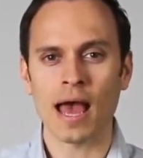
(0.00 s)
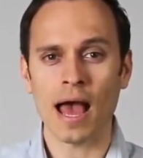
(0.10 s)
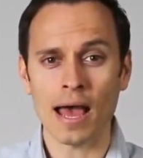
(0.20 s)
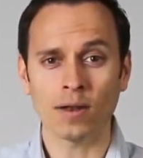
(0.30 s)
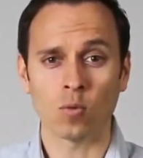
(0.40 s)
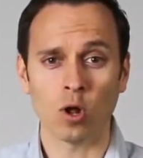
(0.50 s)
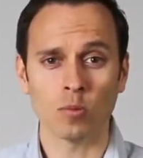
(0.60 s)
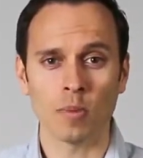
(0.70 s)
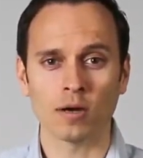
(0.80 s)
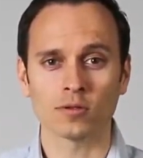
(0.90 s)
and
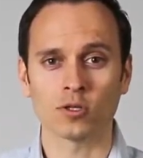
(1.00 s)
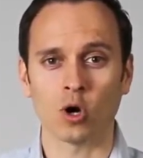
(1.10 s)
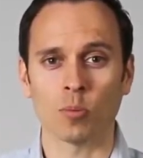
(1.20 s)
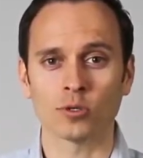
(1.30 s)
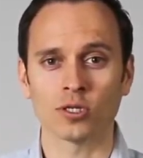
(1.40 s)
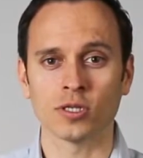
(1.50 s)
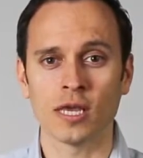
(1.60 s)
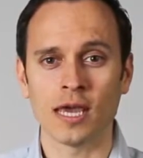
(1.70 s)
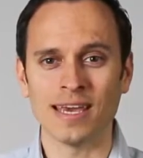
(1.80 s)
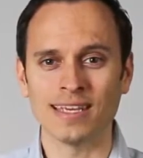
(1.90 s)
wall-mounted option
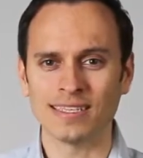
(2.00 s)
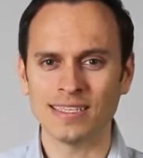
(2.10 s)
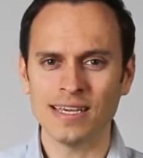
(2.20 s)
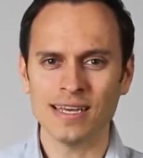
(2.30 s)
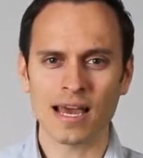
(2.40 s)
is seen